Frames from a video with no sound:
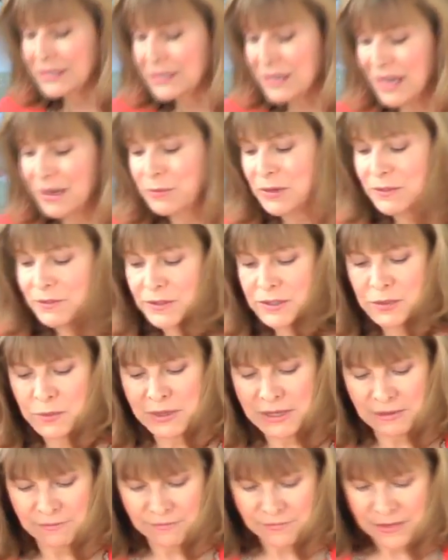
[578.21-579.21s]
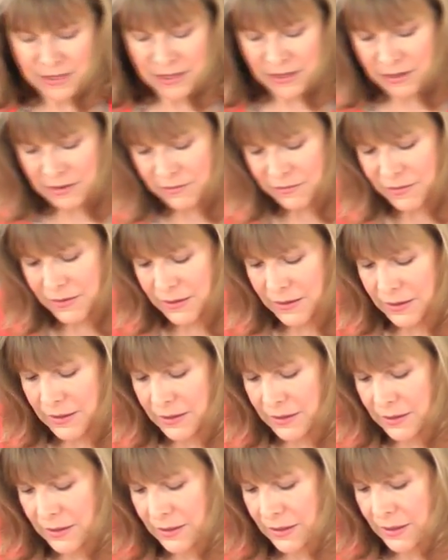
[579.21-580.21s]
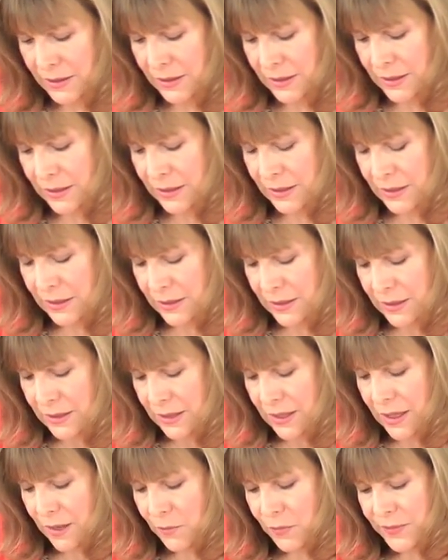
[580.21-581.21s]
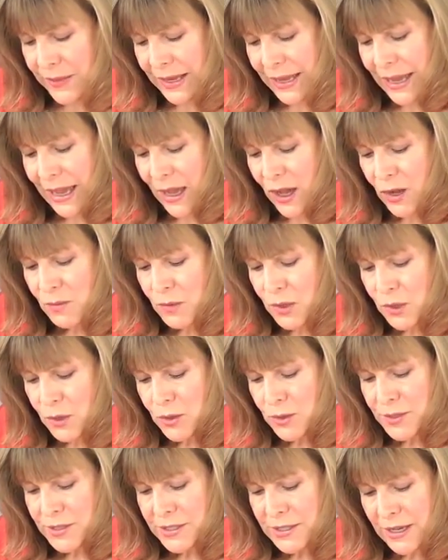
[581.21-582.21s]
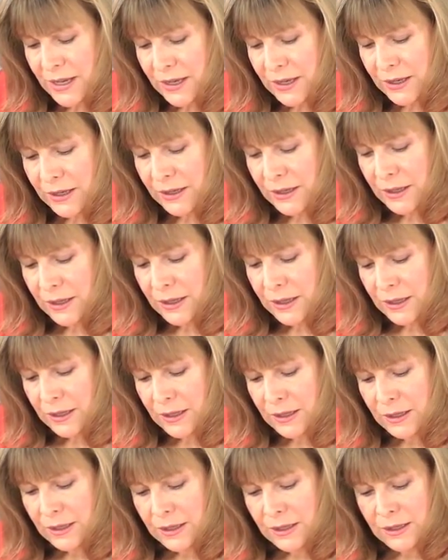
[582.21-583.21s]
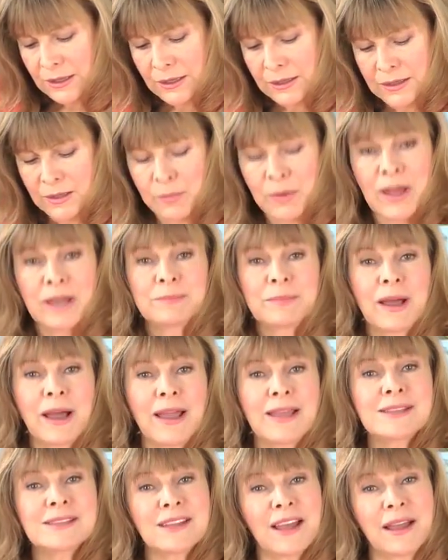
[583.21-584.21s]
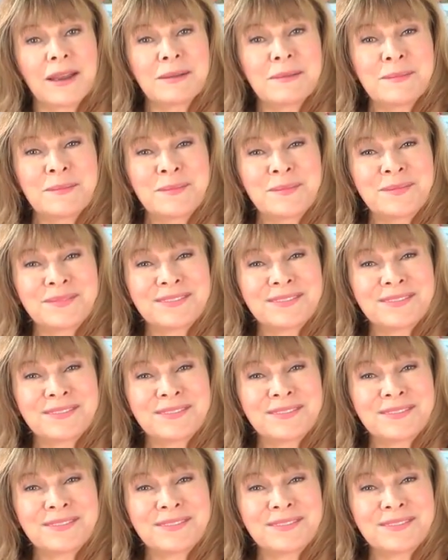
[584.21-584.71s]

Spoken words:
my timer for 25. And when the cow moves, the pot pie is done.